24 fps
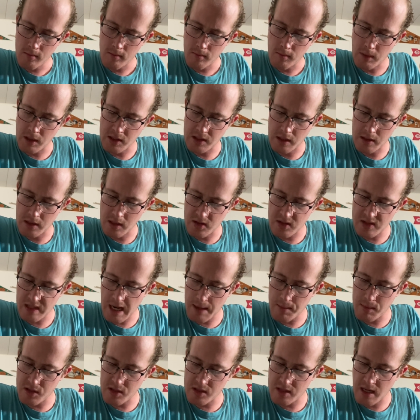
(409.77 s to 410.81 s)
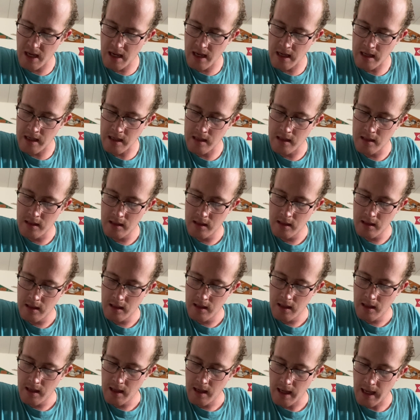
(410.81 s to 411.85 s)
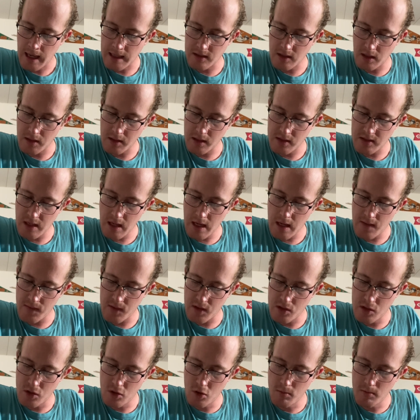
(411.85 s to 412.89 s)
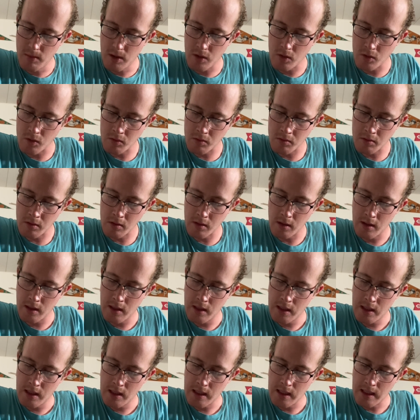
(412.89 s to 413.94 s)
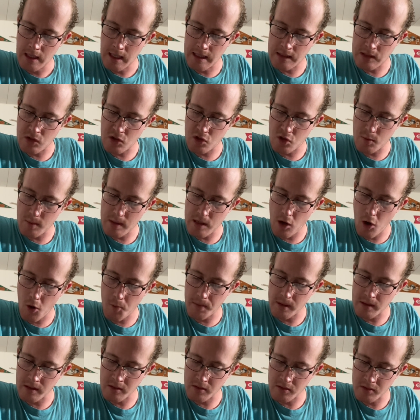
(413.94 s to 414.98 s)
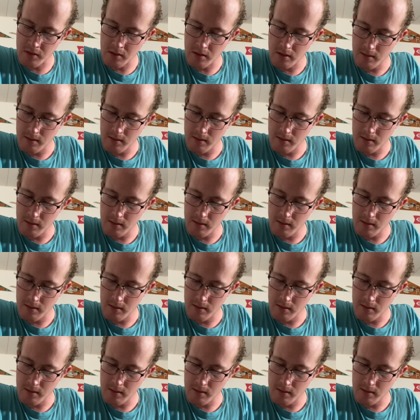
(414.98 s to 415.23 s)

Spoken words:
But on the Sabbath day, and on the day of the new moon, it is to be opened.